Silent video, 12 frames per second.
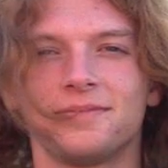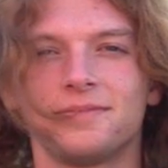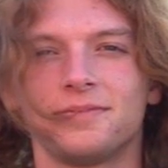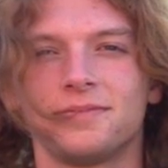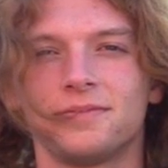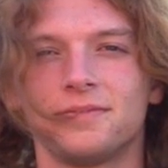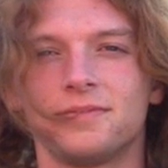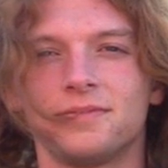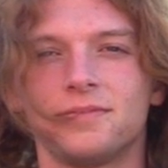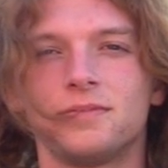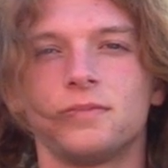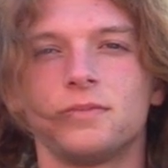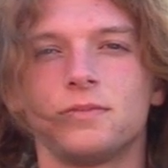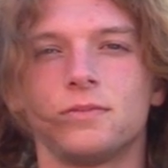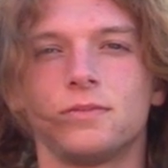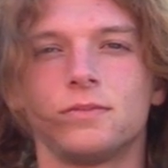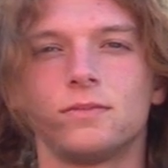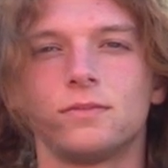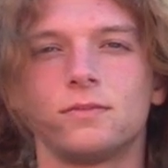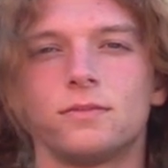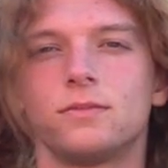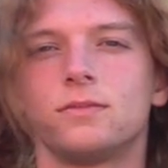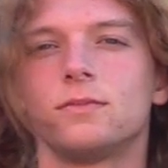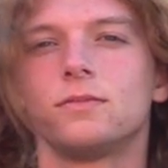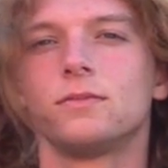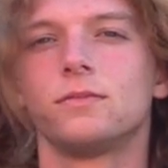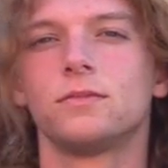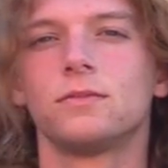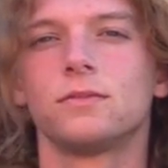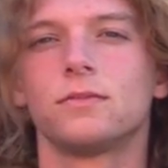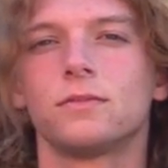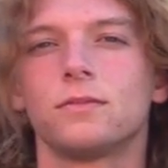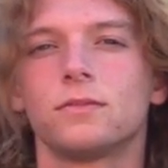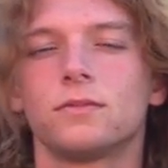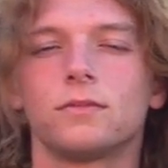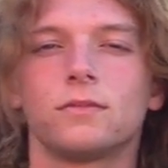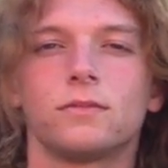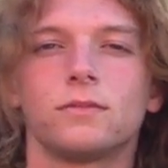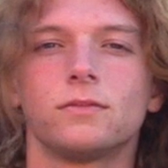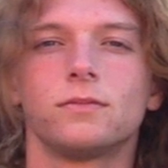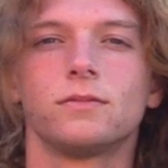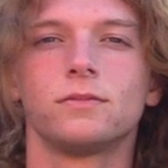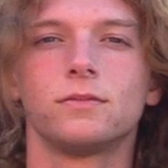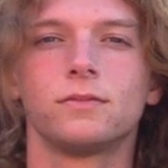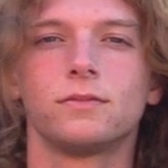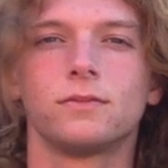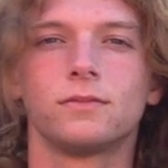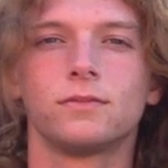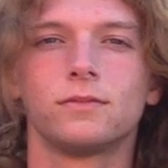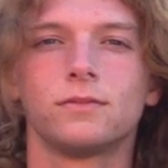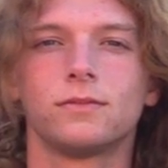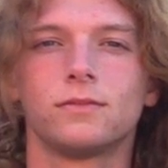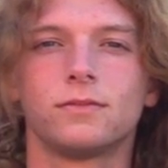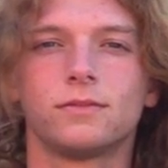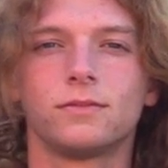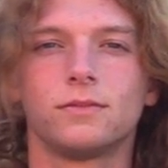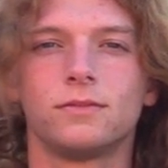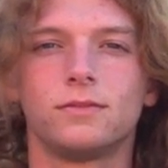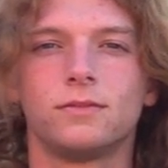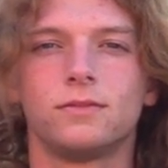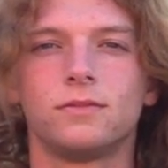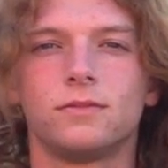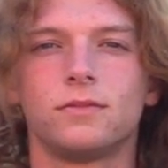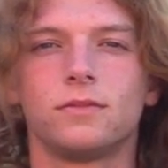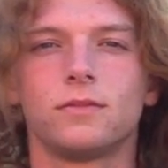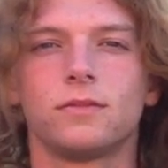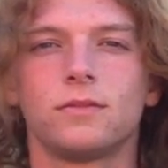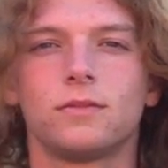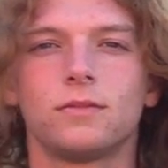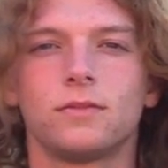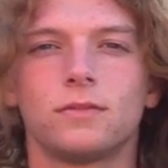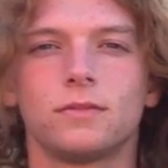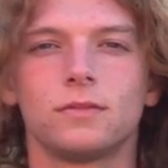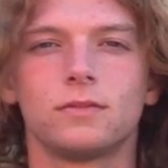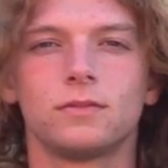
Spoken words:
This person isn't speaking.